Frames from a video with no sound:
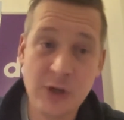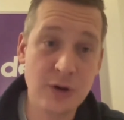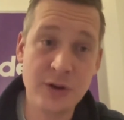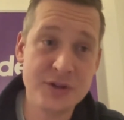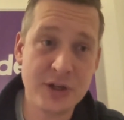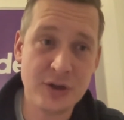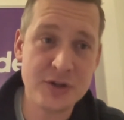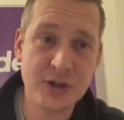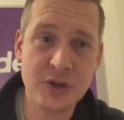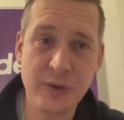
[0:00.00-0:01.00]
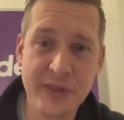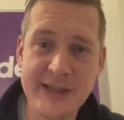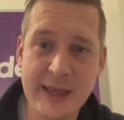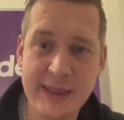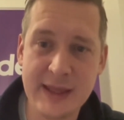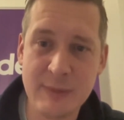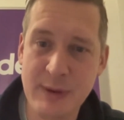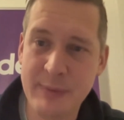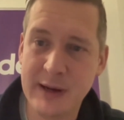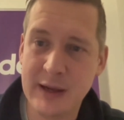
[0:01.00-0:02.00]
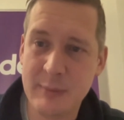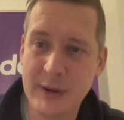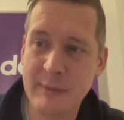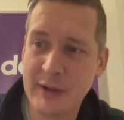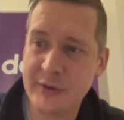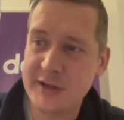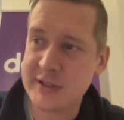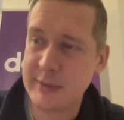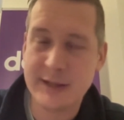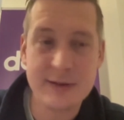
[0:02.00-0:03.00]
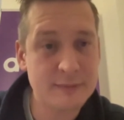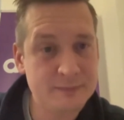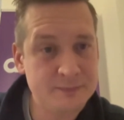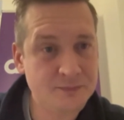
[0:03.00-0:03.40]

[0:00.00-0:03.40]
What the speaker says: Those are two things I think people underestimate.